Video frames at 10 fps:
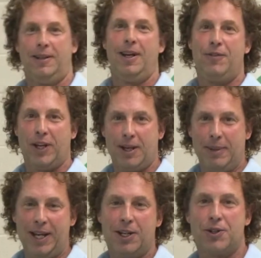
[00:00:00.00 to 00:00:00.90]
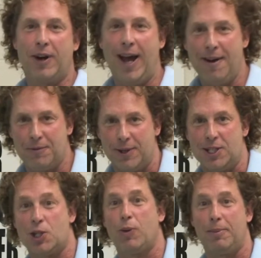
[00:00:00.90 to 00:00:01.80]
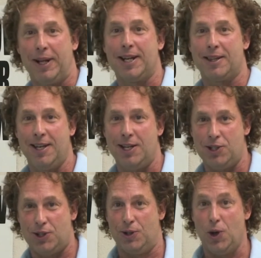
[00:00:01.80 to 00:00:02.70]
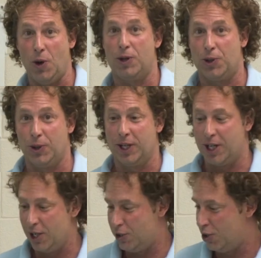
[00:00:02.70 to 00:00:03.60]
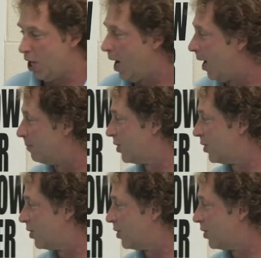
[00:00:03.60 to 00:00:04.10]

If you can make your triathletes swim like this, you know you're doing a good job.